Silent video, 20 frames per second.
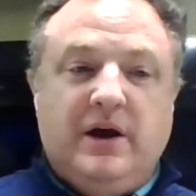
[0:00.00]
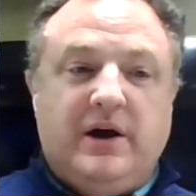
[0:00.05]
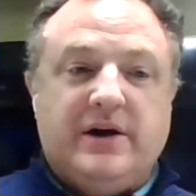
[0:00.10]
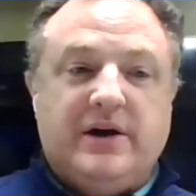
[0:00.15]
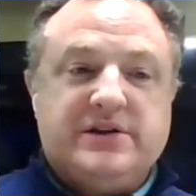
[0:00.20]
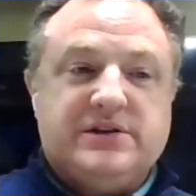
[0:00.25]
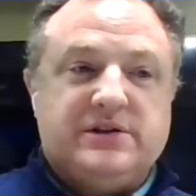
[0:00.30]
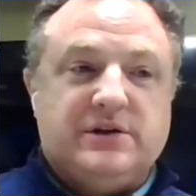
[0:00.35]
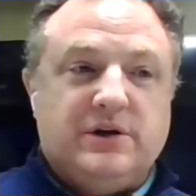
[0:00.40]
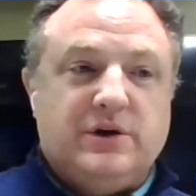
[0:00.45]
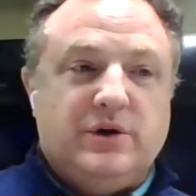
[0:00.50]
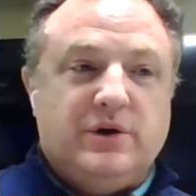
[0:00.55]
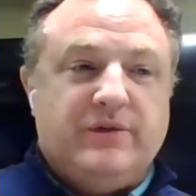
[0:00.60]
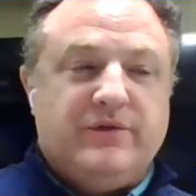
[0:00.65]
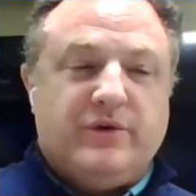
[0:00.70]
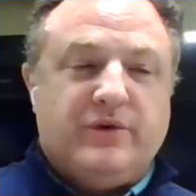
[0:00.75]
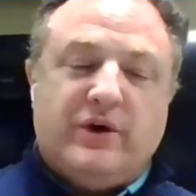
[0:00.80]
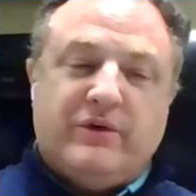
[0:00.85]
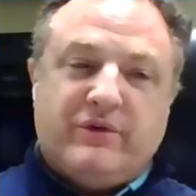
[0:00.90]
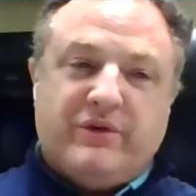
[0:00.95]
Also,
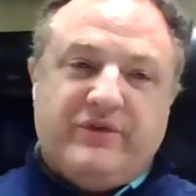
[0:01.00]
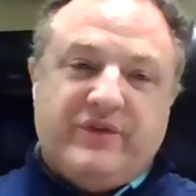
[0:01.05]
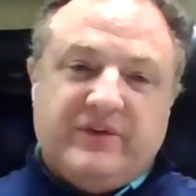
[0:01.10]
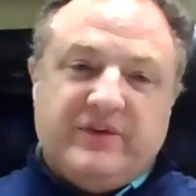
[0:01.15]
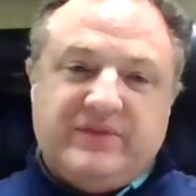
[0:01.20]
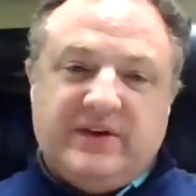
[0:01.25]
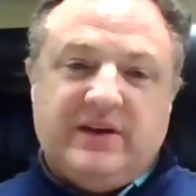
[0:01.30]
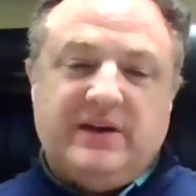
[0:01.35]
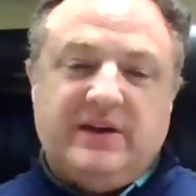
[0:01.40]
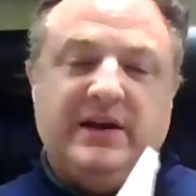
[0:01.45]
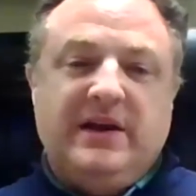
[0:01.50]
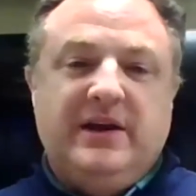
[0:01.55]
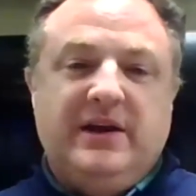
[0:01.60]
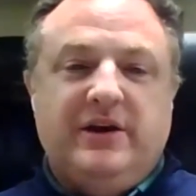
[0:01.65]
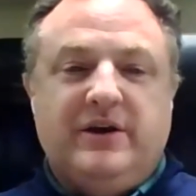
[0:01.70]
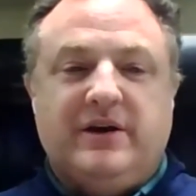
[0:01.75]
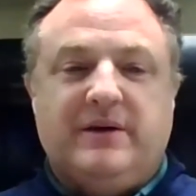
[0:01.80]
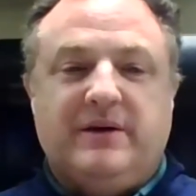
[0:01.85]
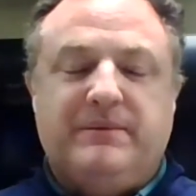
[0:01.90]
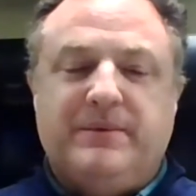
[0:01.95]
if you're over 50,
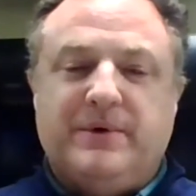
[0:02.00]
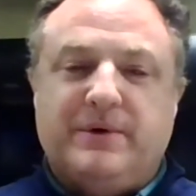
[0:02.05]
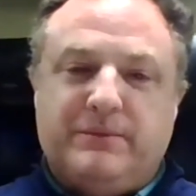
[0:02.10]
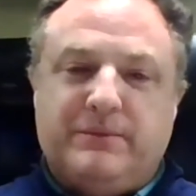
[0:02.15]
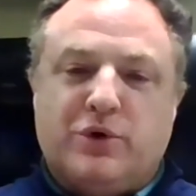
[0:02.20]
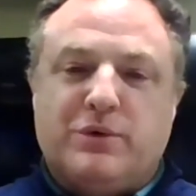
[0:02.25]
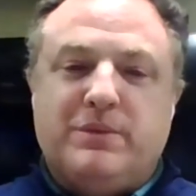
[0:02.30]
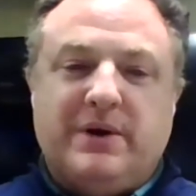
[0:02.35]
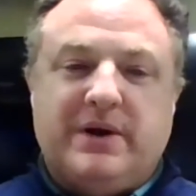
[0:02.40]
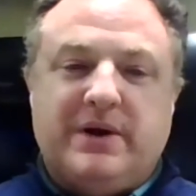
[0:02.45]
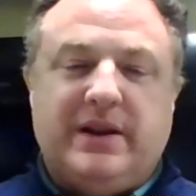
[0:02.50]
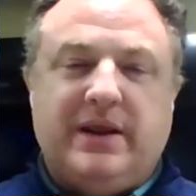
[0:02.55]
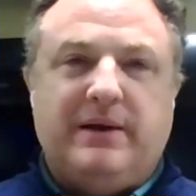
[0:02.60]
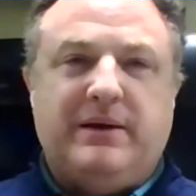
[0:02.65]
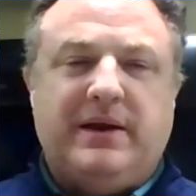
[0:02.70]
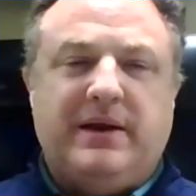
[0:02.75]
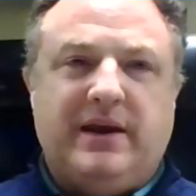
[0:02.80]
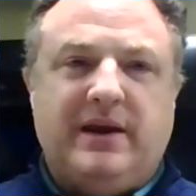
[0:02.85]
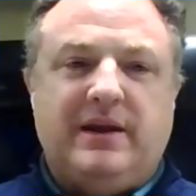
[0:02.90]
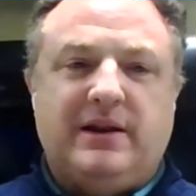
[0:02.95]
you can put more
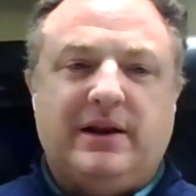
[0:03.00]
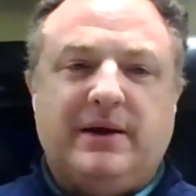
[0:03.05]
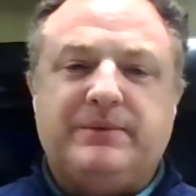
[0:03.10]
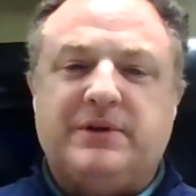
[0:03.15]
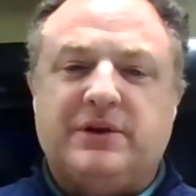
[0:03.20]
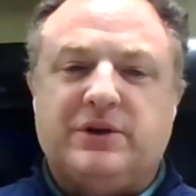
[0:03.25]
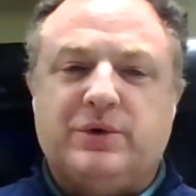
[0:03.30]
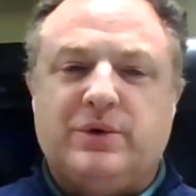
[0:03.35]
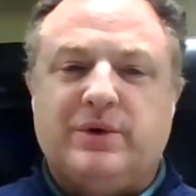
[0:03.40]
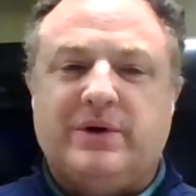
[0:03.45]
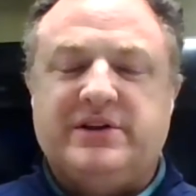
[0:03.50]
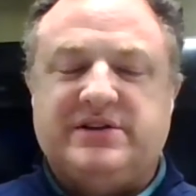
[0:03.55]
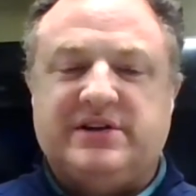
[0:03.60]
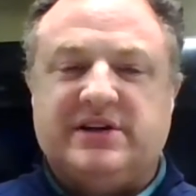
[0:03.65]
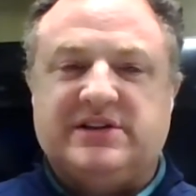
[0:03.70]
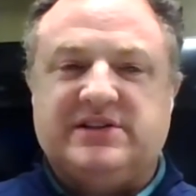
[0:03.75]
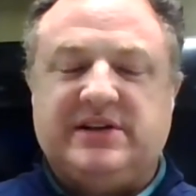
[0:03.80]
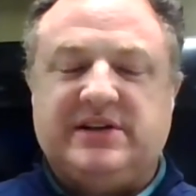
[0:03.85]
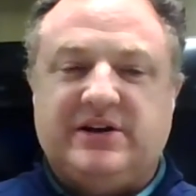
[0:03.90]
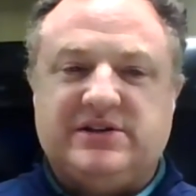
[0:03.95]
money in, up to
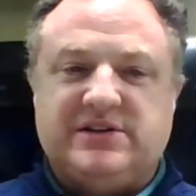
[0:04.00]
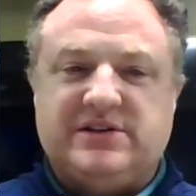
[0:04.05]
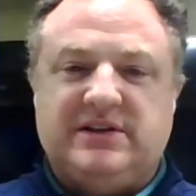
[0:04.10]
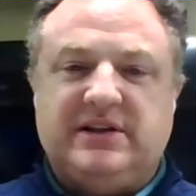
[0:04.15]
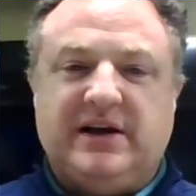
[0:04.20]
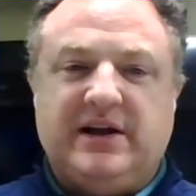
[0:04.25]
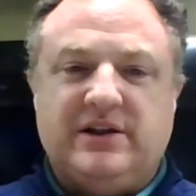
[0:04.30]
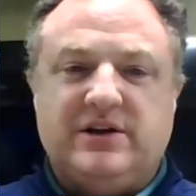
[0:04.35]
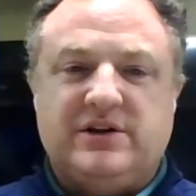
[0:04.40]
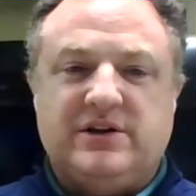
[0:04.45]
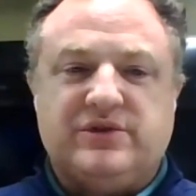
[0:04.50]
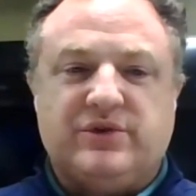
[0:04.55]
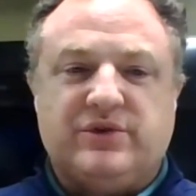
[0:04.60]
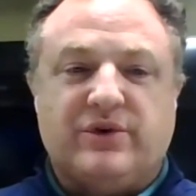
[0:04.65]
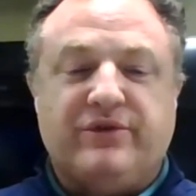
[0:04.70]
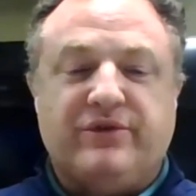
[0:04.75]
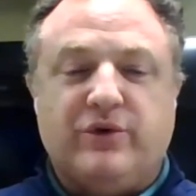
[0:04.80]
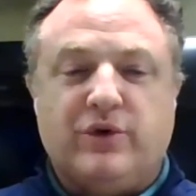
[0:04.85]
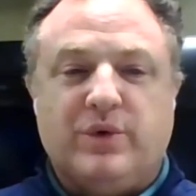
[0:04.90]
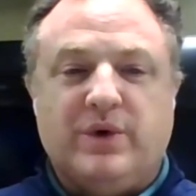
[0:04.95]
$26,000
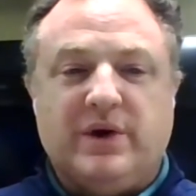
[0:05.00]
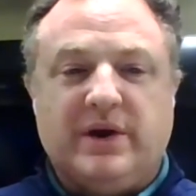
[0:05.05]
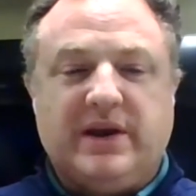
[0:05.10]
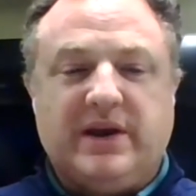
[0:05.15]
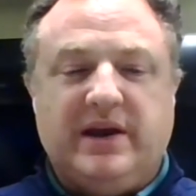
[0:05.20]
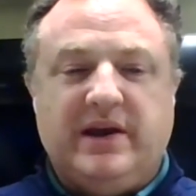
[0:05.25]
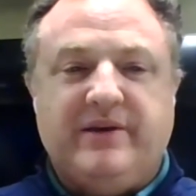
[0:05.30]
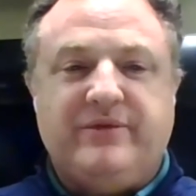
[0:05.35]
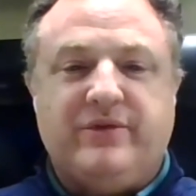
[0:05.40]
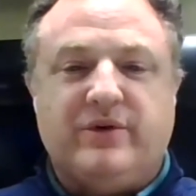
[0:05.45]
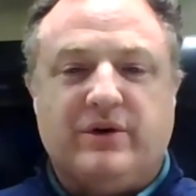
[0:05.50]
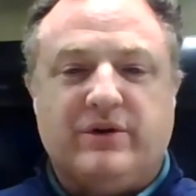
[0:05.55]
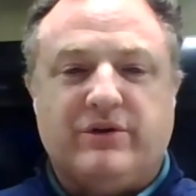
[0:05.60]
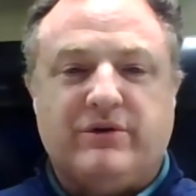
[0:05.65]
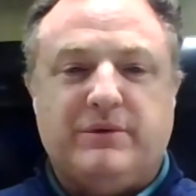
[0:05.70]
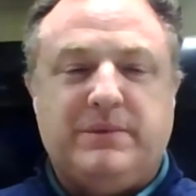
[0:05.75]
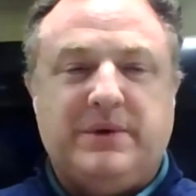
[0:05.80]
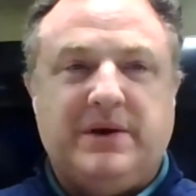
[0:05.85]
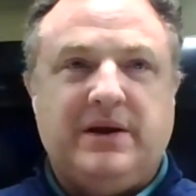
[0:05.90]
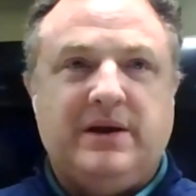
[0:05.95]
for 401k,
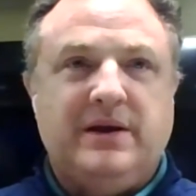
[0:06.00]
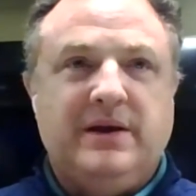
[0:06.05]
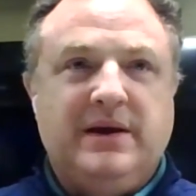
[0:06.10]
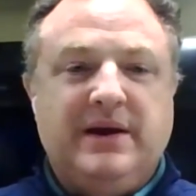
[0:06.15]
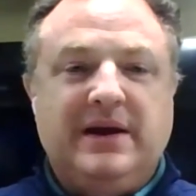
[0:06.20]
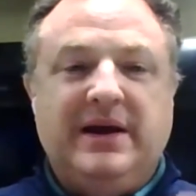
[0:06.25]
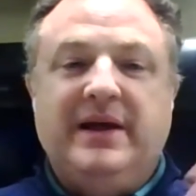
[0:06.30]
403b.